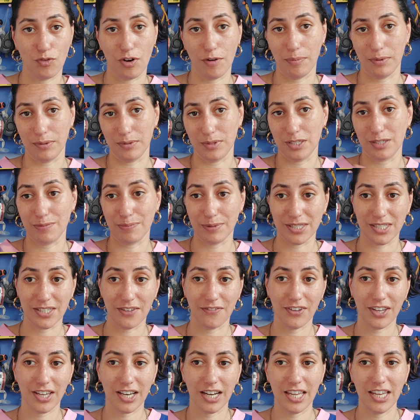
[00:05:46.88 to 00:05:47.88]
ribbons
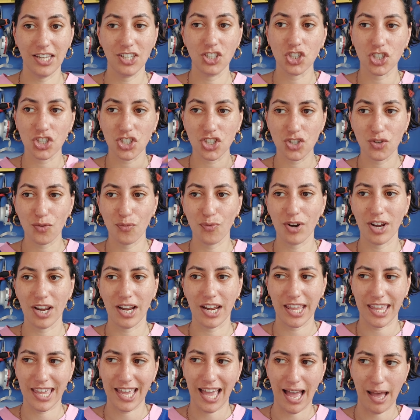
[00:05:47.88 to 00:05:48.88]
specifically just to
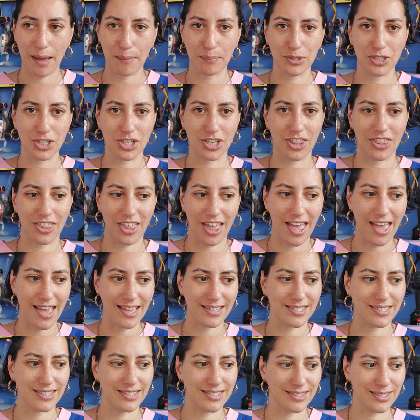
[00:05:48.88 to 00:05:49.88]
really capture the
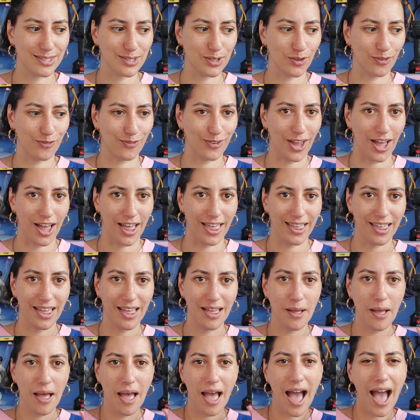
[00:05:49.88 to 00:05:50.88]
essence of like
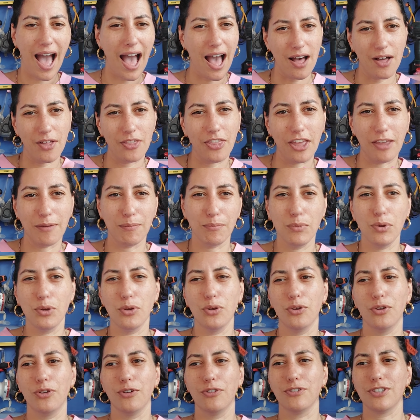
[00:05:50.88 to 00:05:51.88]
how they
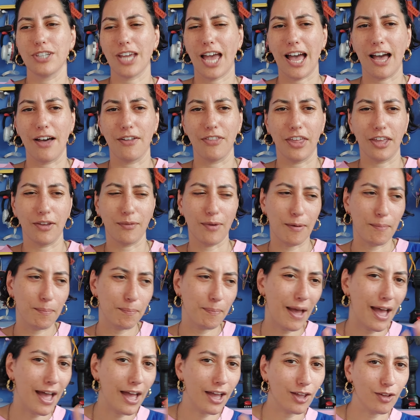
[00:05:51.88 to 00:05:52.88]
moved, how they went
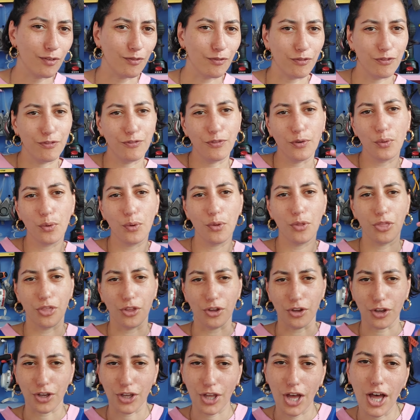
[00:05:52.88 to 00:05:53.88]
back and forth
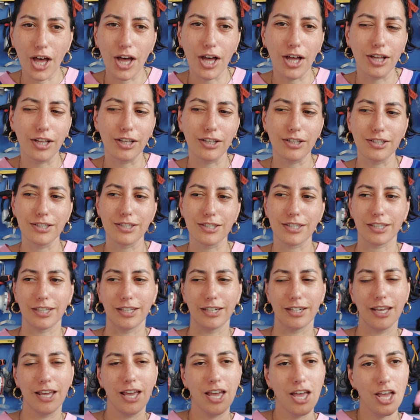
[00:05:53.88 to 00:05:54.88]
and curled. And